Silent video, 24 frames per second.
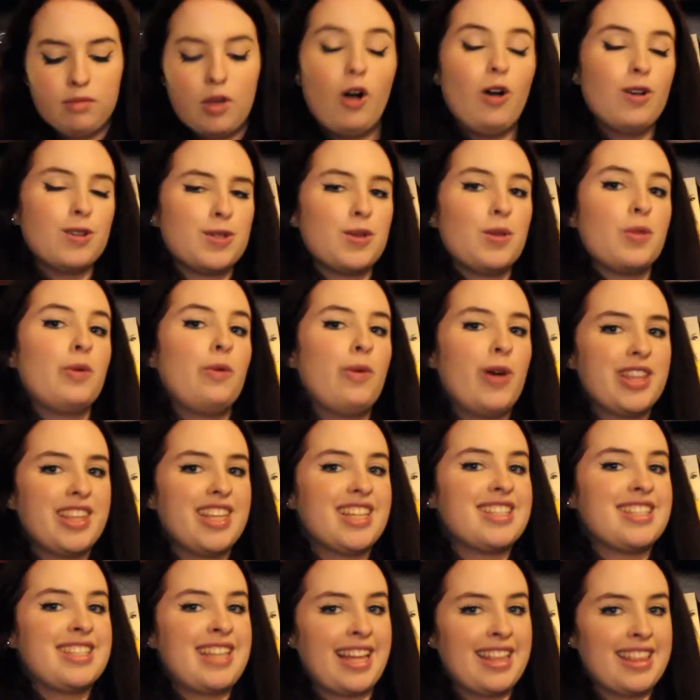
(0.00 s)
Also, the one
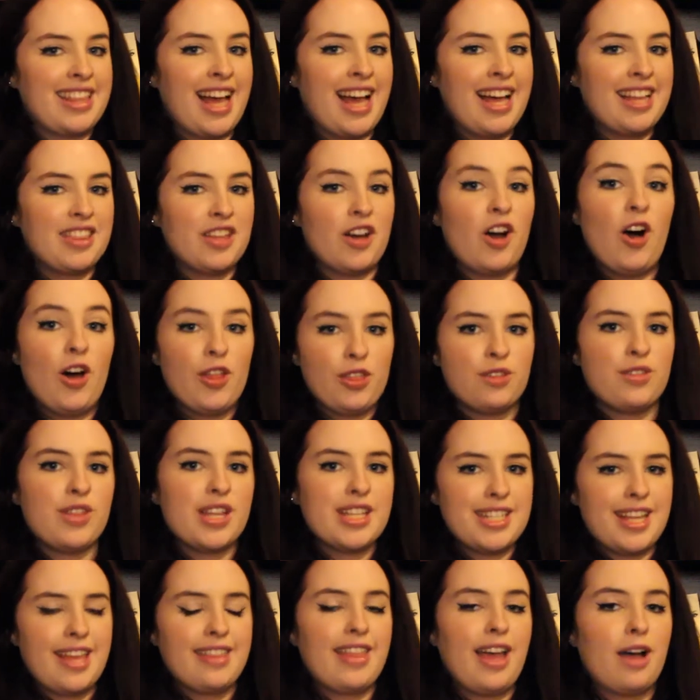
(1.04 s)
that said that, the author
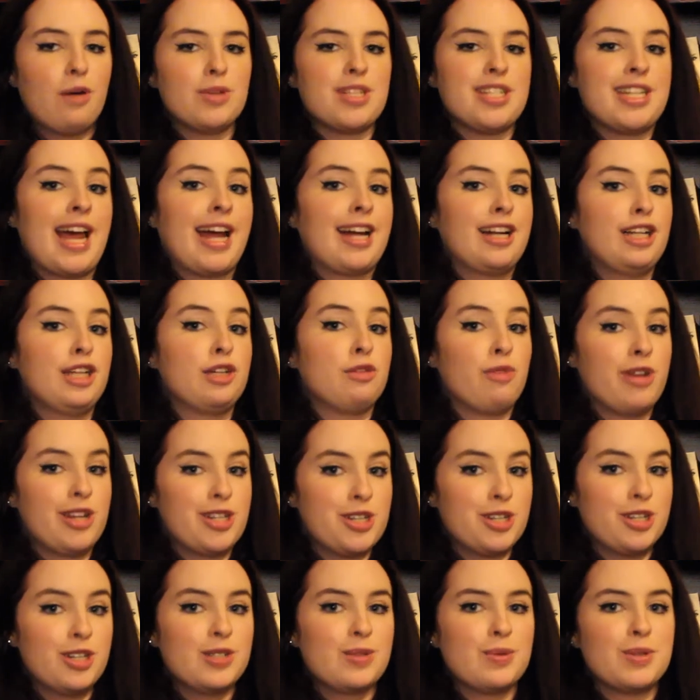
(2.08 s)
that said that was Natalie
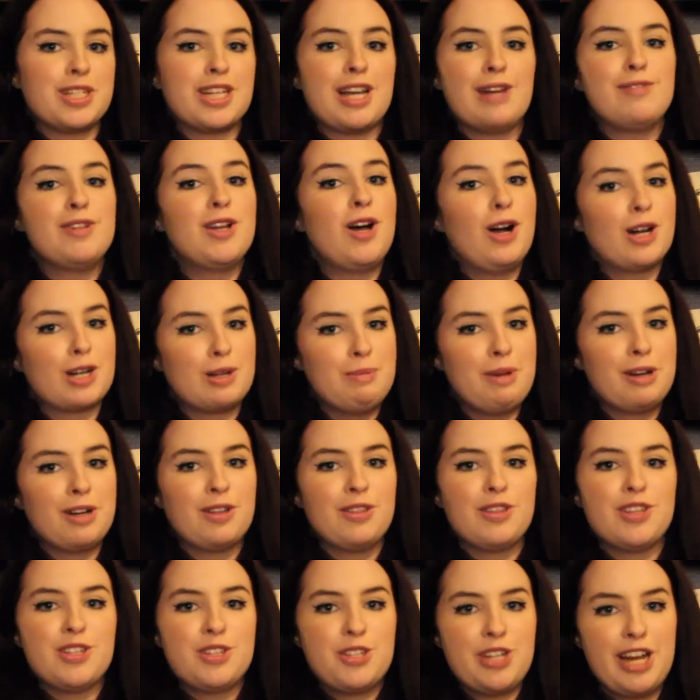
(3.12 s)
Richards, which I've talked about
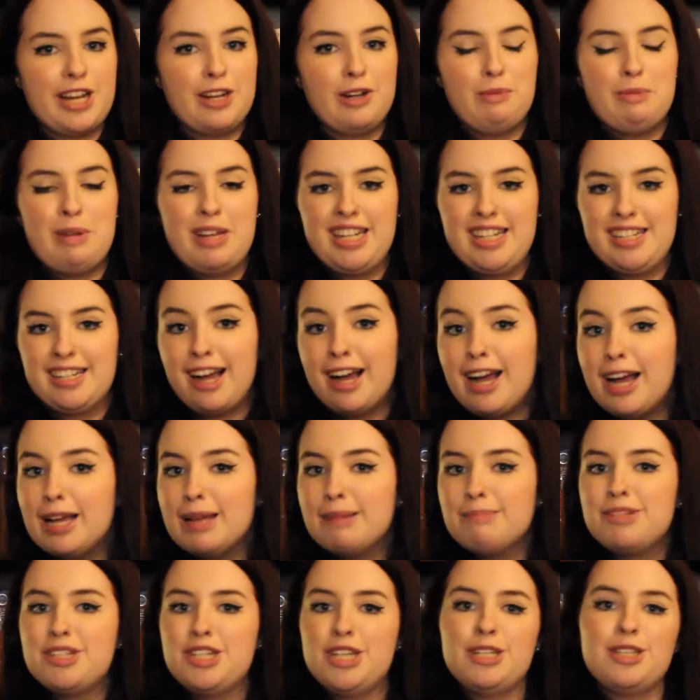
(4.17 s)
on this channel many
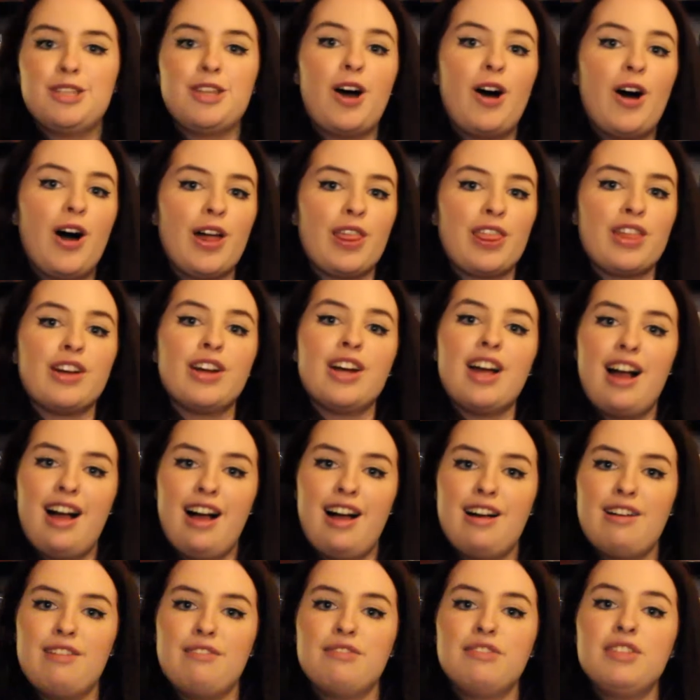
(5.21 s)
times. She's the author
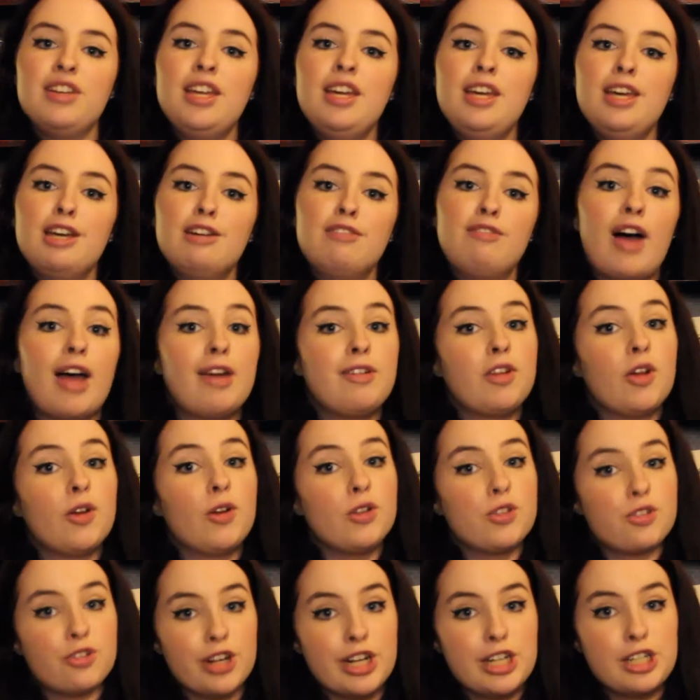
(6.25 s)
of 5
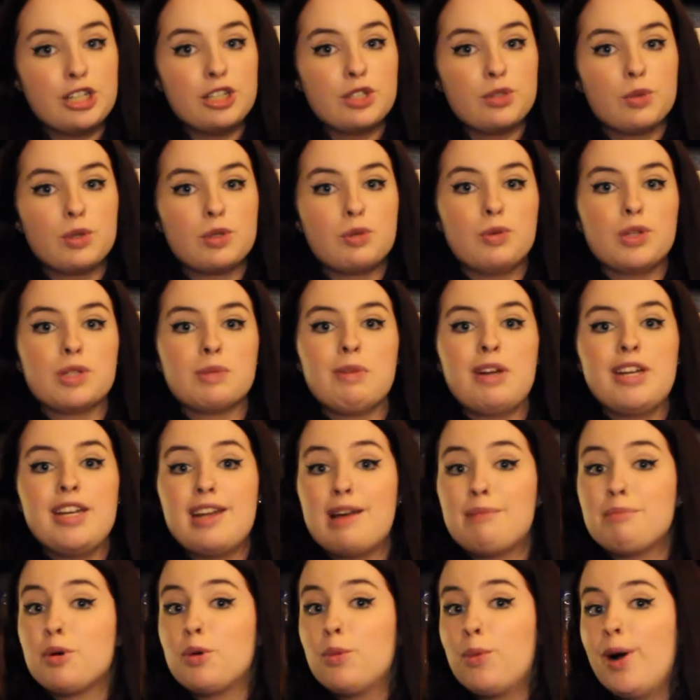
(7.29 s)
Total Strangers, which was my
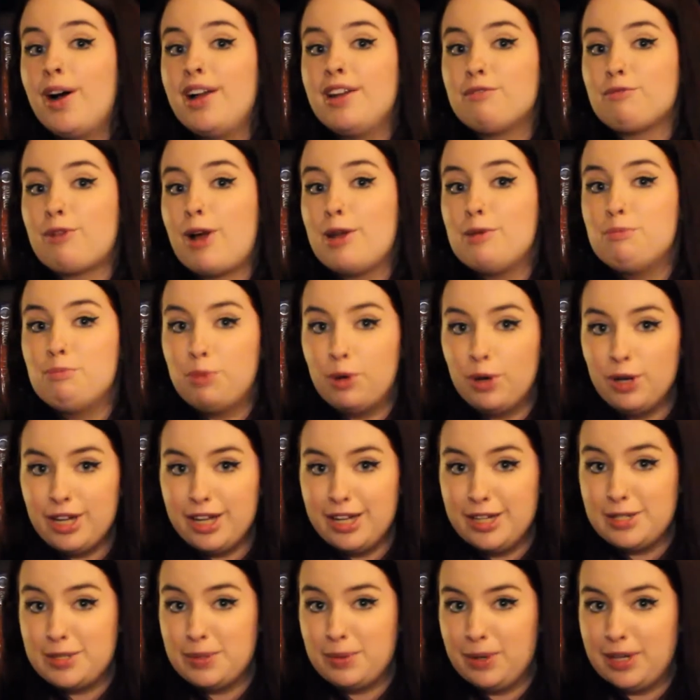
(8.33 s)
#1 read
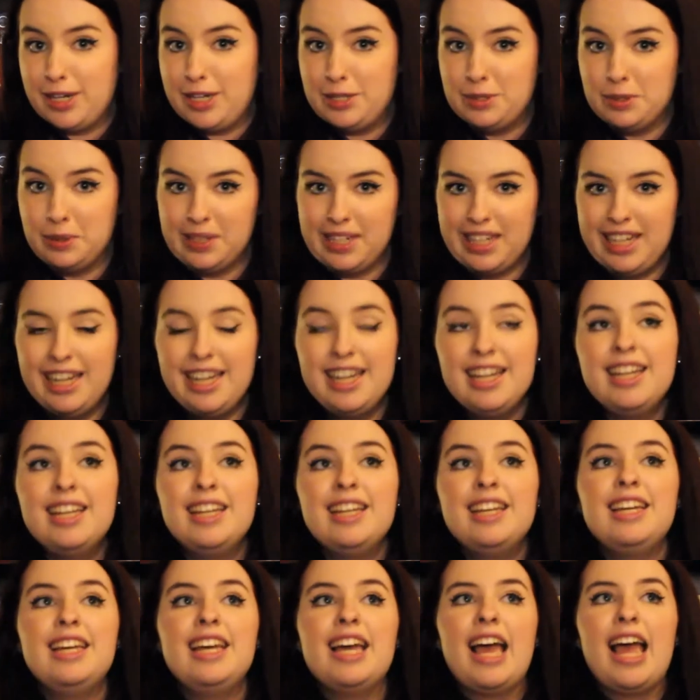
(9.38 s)
book in 2020.
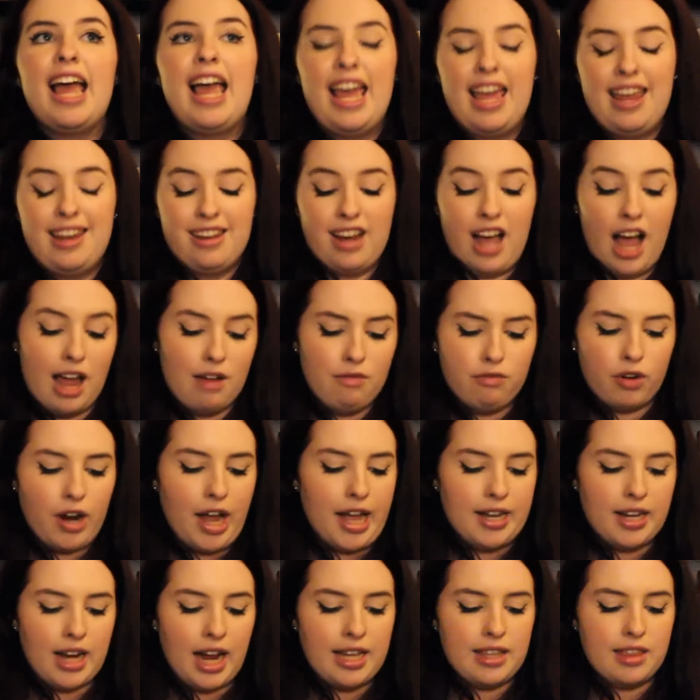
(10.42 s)
And I've
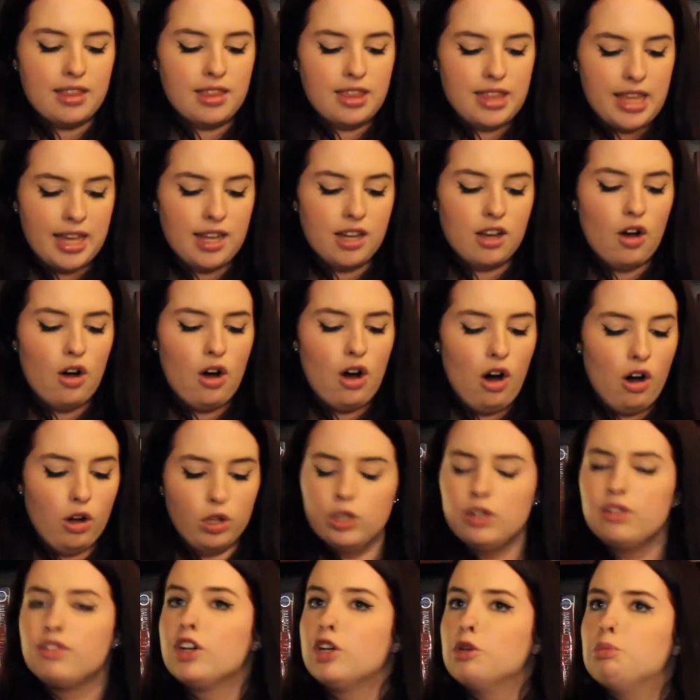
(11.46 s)
read, I think,
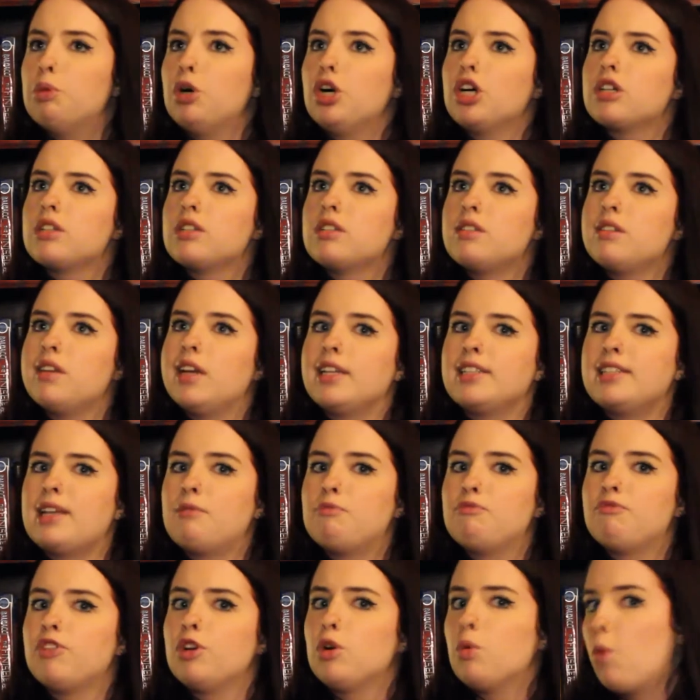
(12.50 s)
all of her books
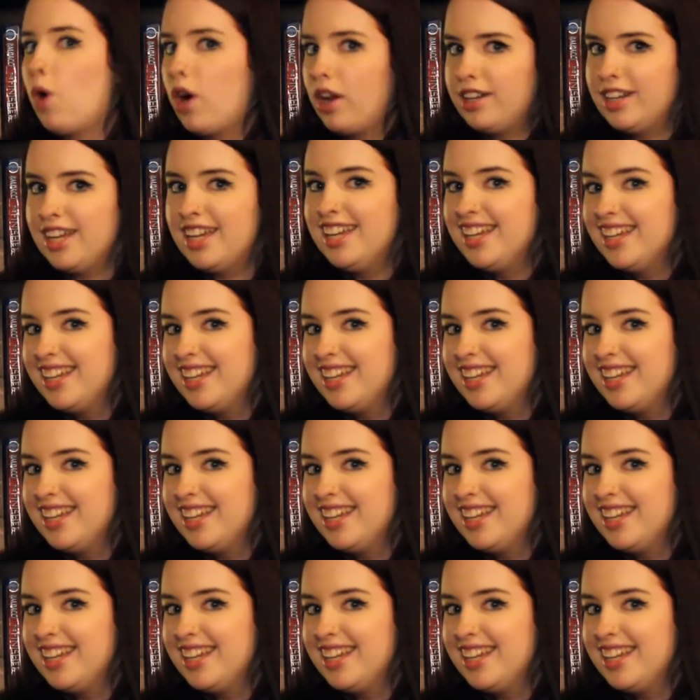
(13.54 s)
except for one.